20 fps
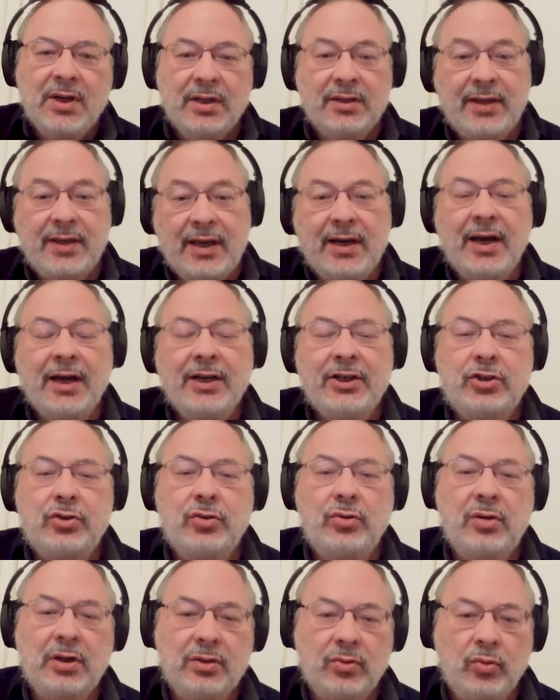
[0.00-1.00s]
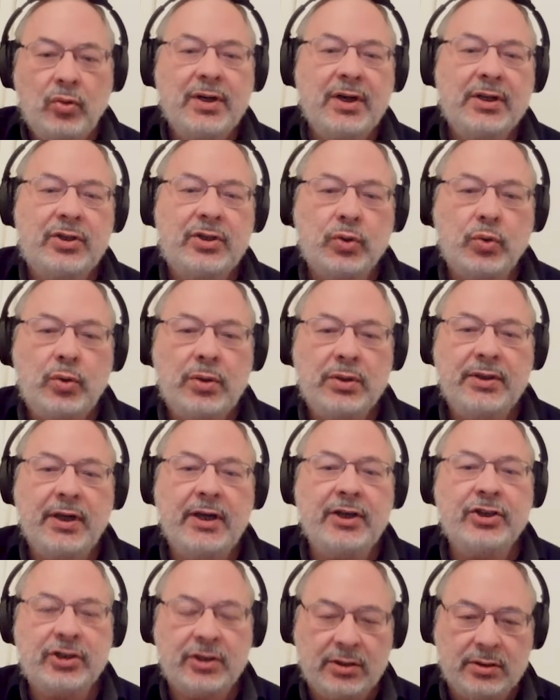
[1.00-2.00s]
they actually look at
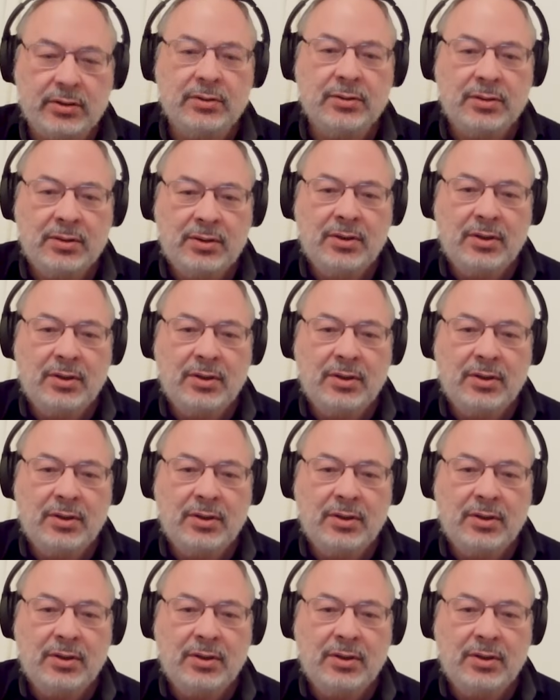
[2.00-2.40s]
ruination